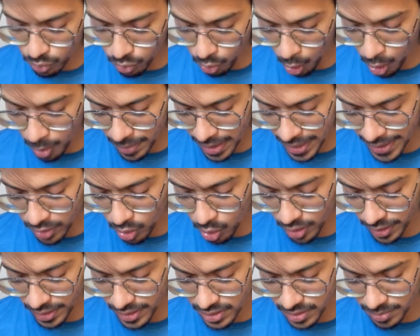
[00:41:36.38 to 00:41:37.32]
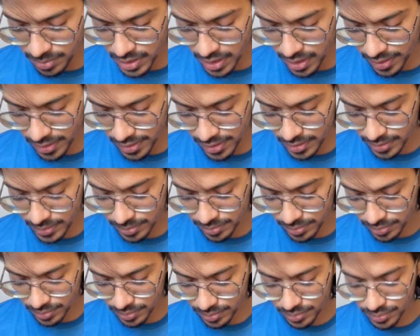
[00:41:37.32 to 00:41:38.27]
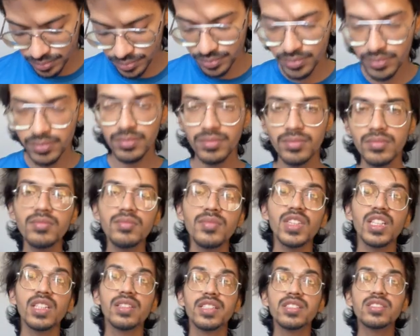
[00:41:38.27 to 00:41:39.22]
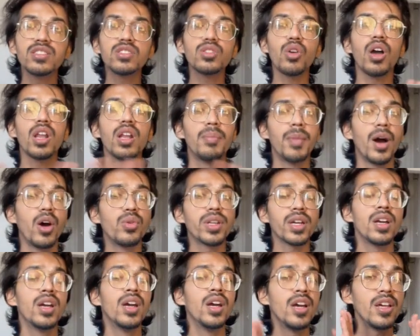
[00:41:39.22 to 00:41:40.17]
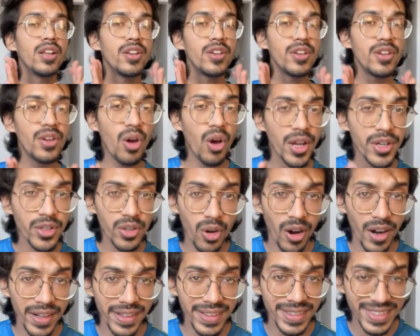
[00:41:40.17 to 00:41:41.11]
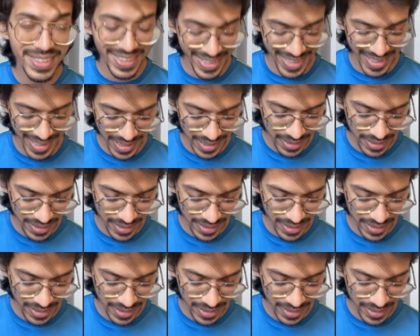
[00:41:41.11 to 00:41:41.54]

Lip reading: worm-like organisms are there. This is all about non-chordates.